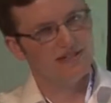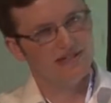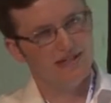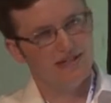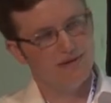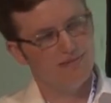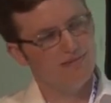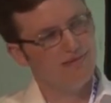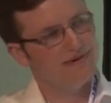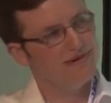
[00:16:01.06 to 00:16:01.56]
the
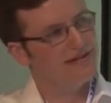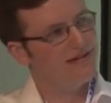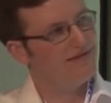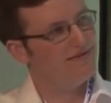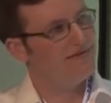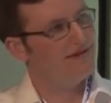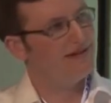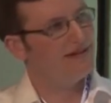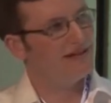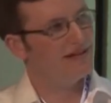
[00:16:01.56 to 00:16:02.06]
airport
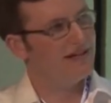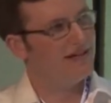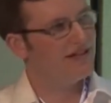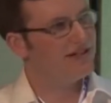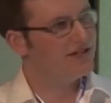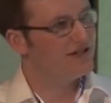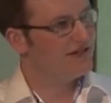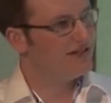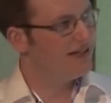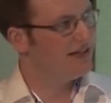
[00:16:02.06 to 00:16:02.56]
in one
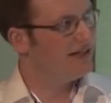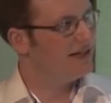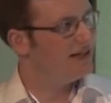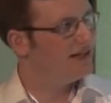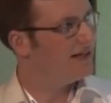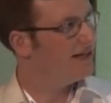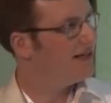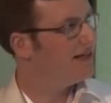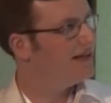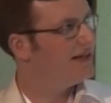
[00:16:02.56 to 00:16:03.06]
country,
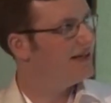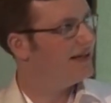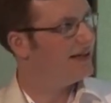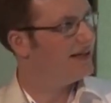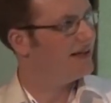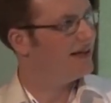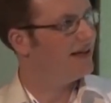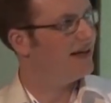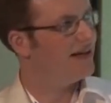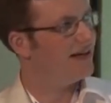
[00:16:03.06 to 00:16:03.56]

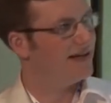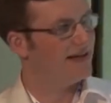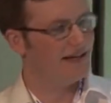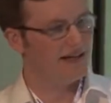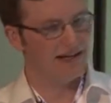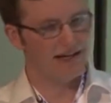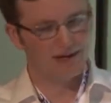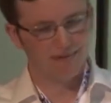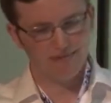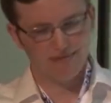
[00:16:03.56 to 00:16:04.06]
get on an
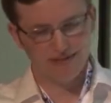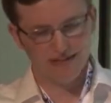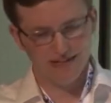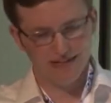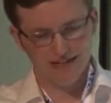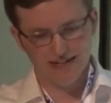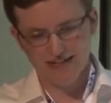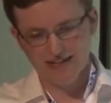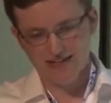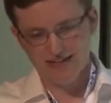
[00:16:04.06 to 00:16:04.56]

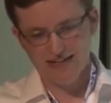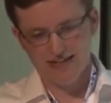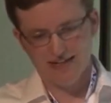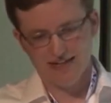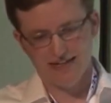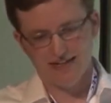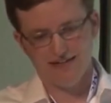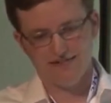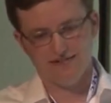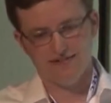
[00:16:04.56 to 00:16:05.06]
airplane,
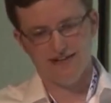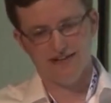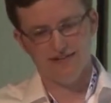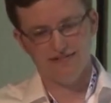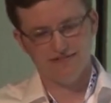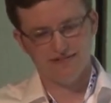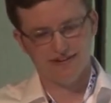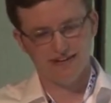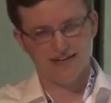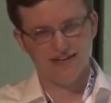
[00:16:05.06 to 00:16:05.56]
and
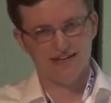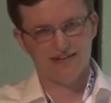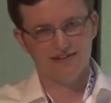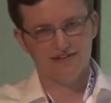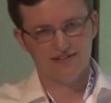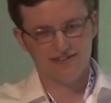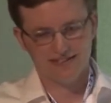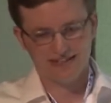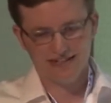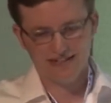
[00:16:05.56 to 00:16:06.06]
arrive 8
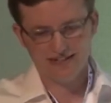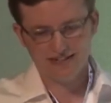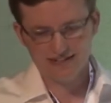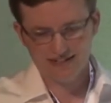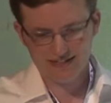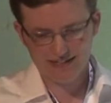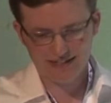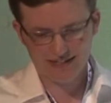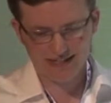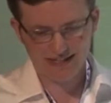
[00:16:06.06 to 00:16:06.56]
hours later
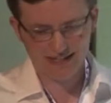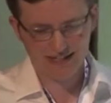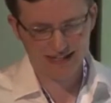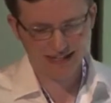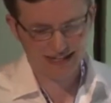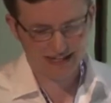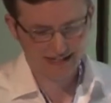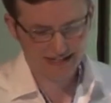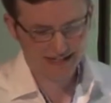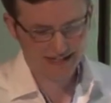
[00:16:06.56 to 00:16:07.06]
and
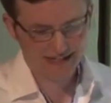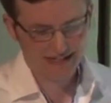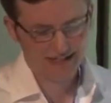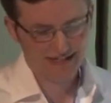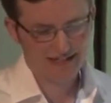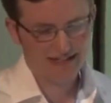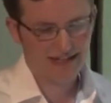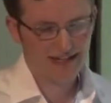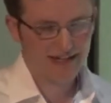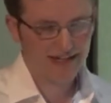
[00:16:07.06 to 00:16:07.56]
take
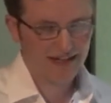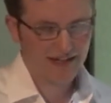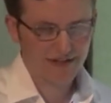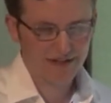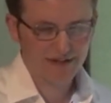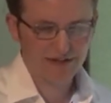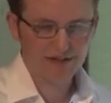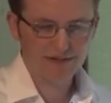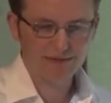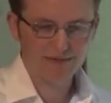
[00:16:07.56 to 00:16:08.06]

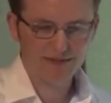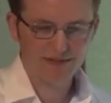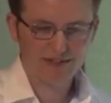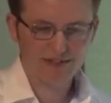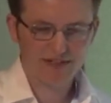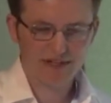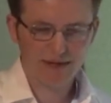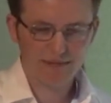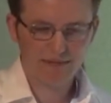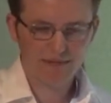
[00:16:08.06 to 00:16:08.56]
another Uber
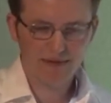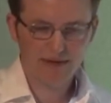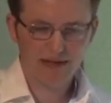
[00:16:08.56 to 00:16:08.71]
trip.